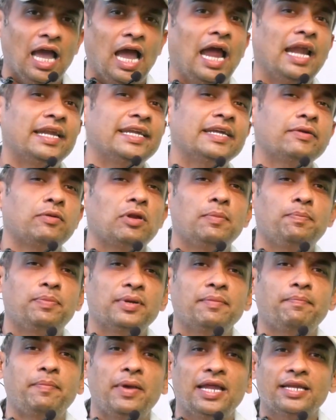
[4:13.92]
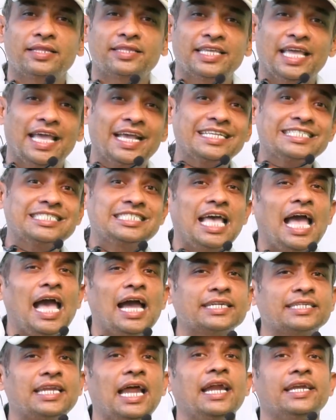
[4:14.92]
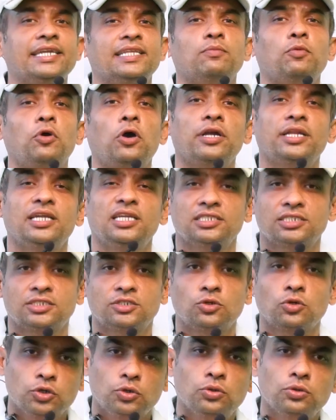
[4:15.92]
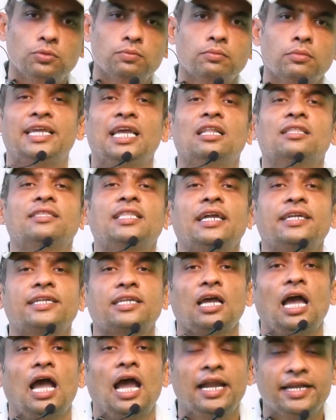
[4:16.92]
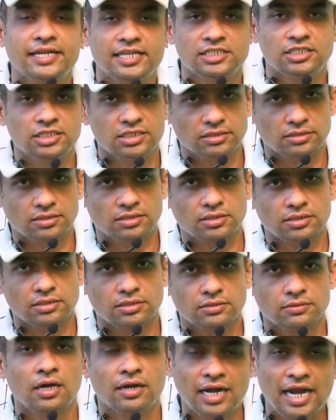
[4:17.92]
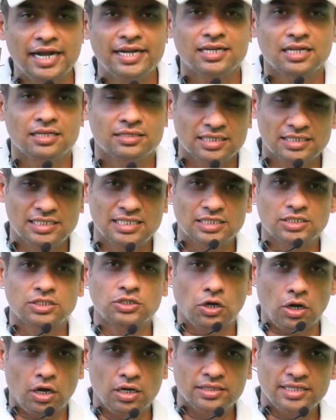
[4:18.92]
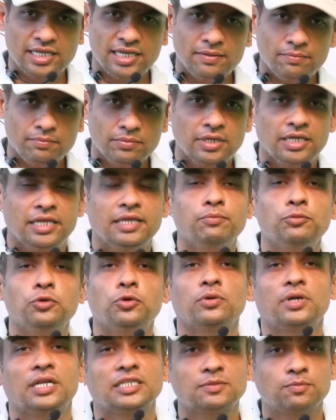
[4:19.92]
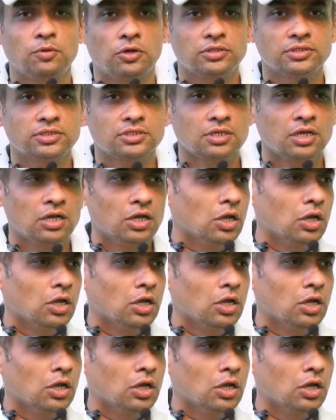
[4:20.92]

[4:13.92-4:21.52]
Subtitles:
and it will prepare the exact antibodies to kill that antigens. Right? This is called the immune response.